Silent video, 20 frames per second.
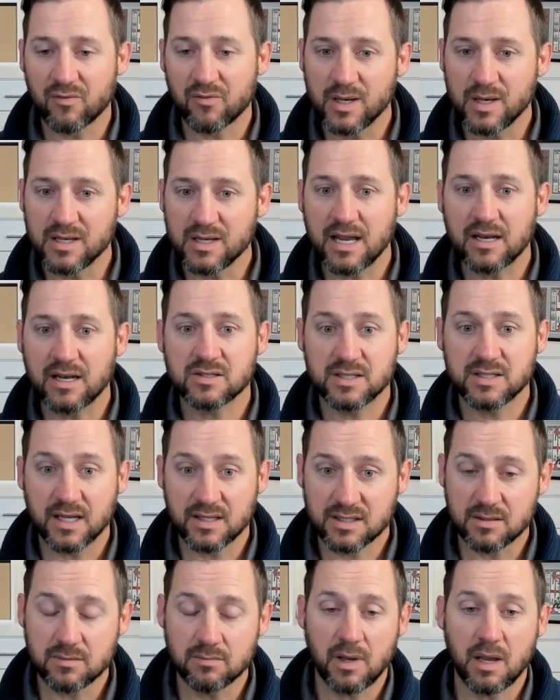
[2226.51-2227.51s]
government data
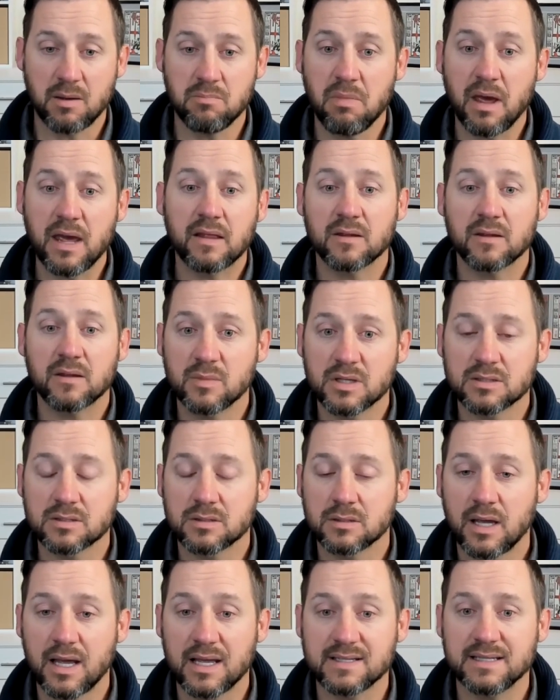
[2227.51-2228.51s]
sets and, and make them
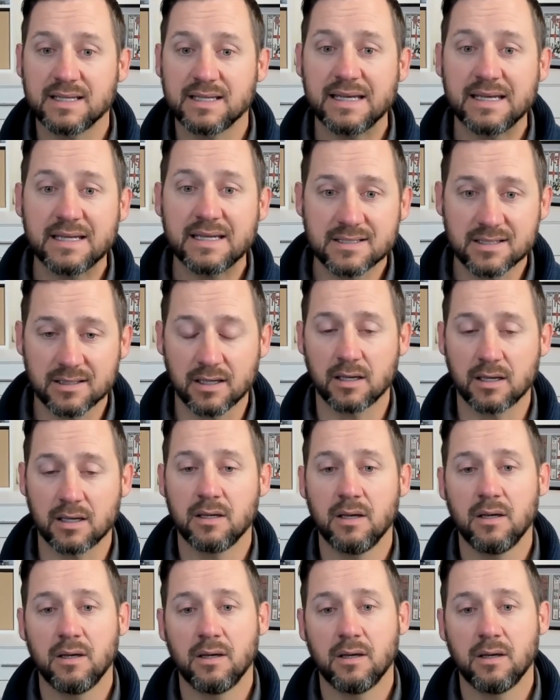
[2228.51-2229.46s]
as, as easily